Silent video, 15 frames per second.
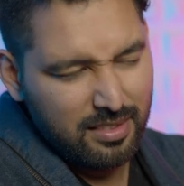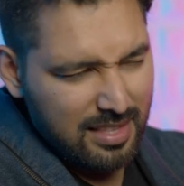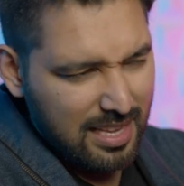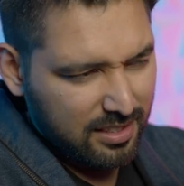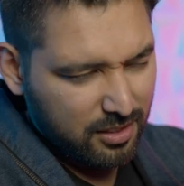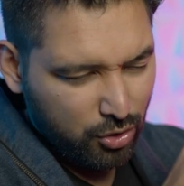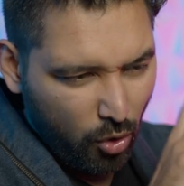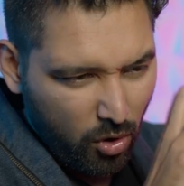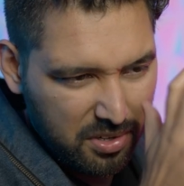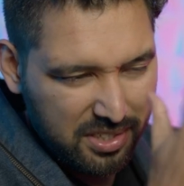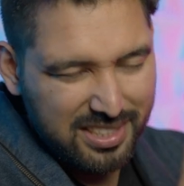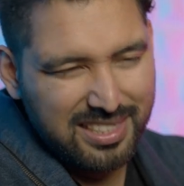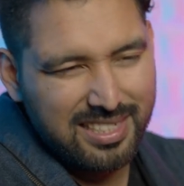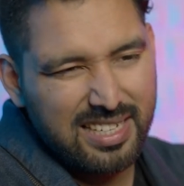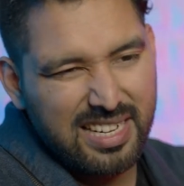that is
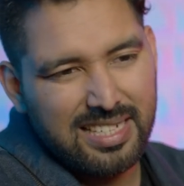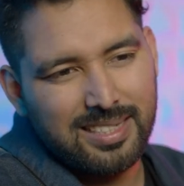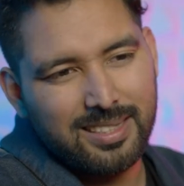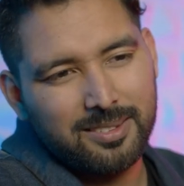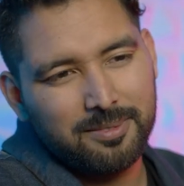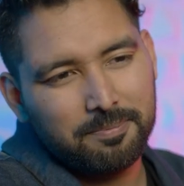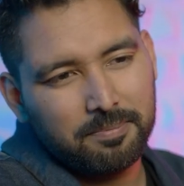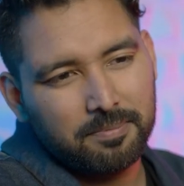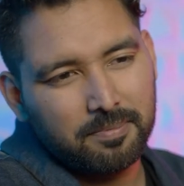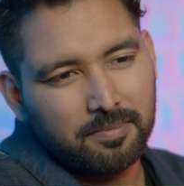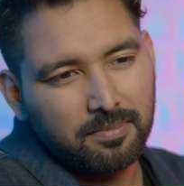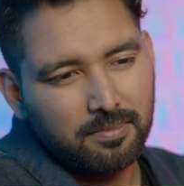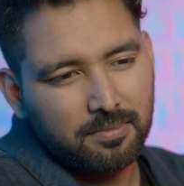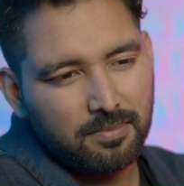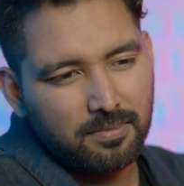orchestrated,
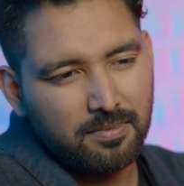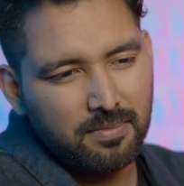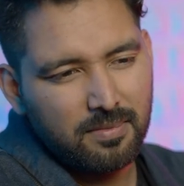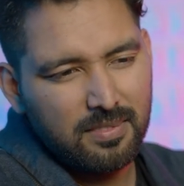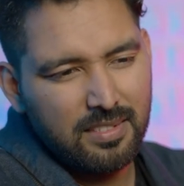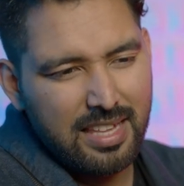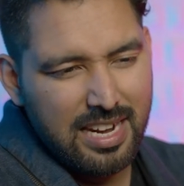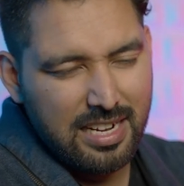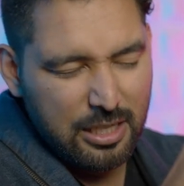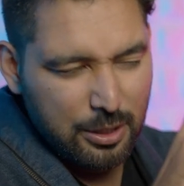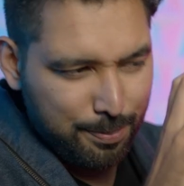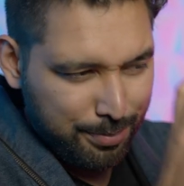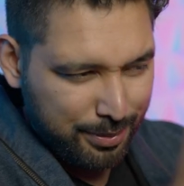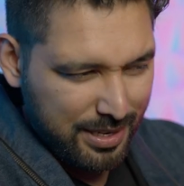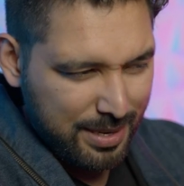that
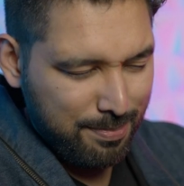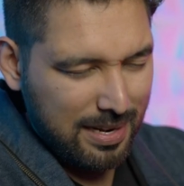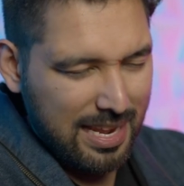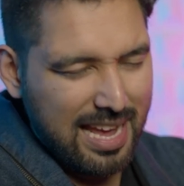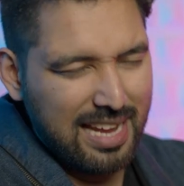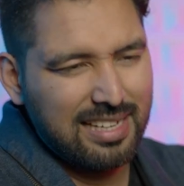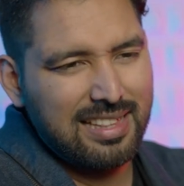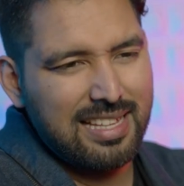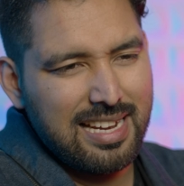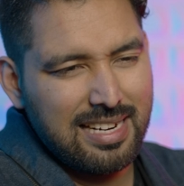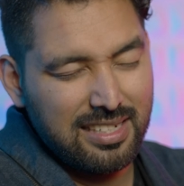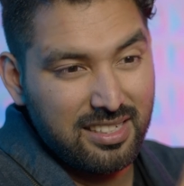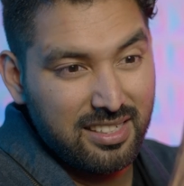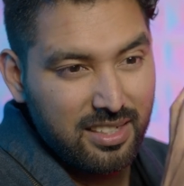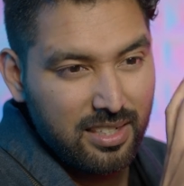is pre-planned,
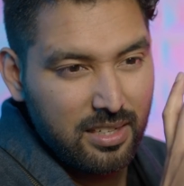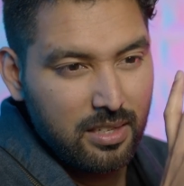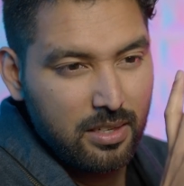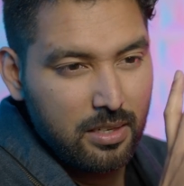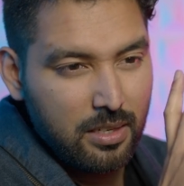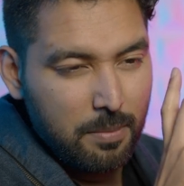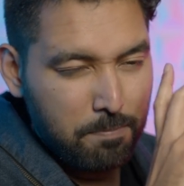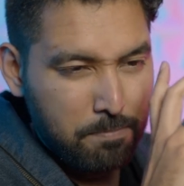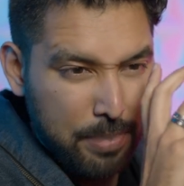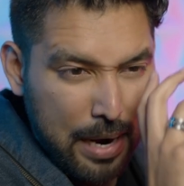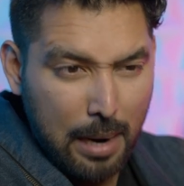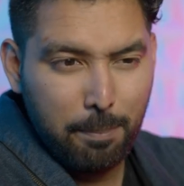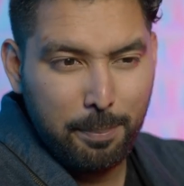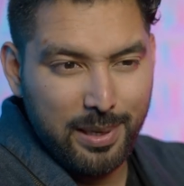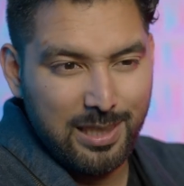that is
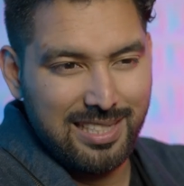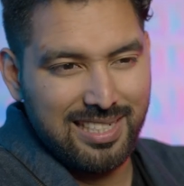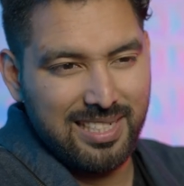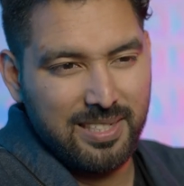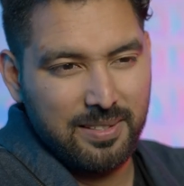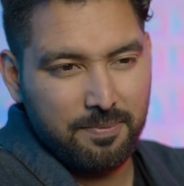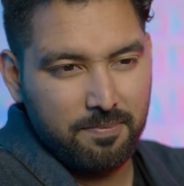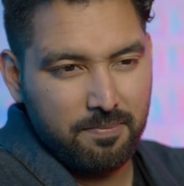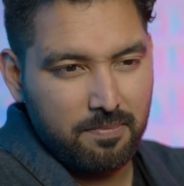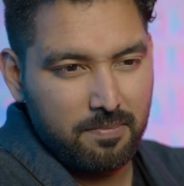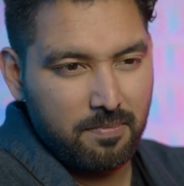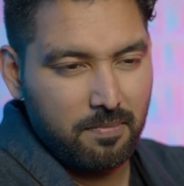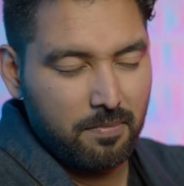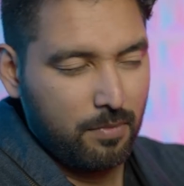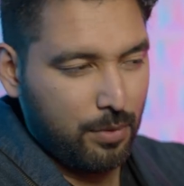purposed
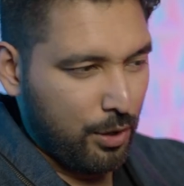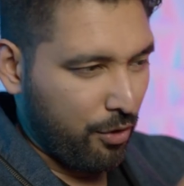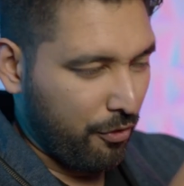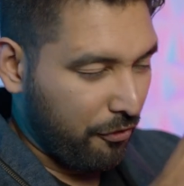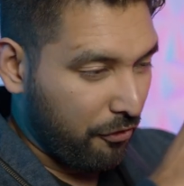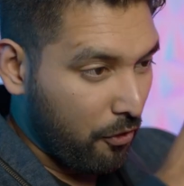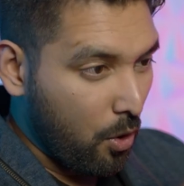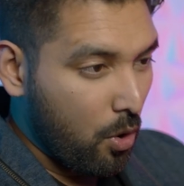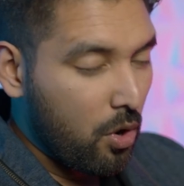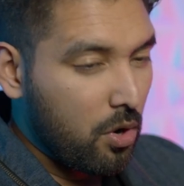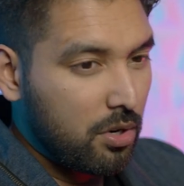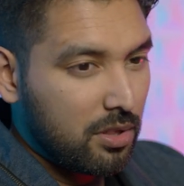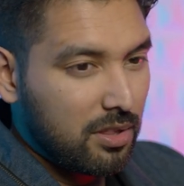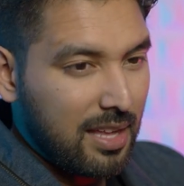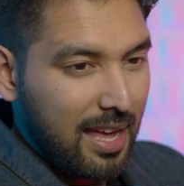
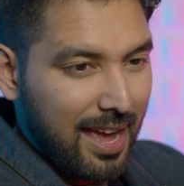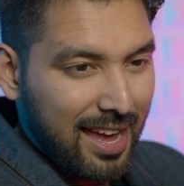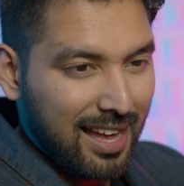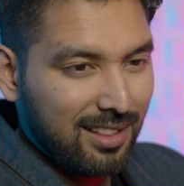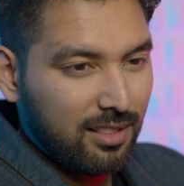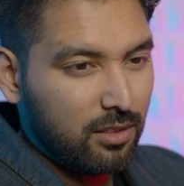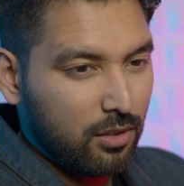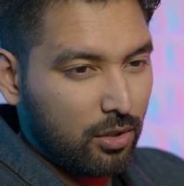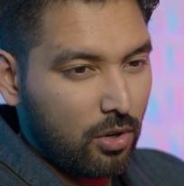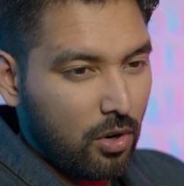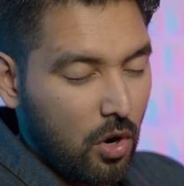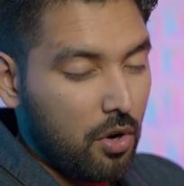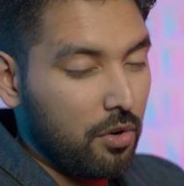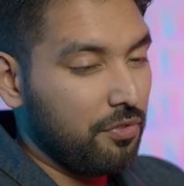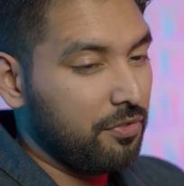for the health
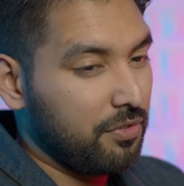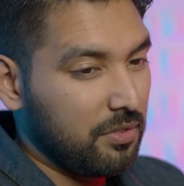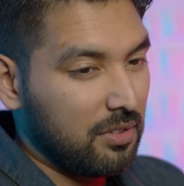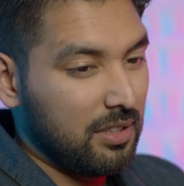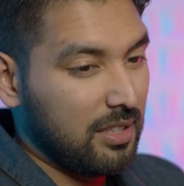of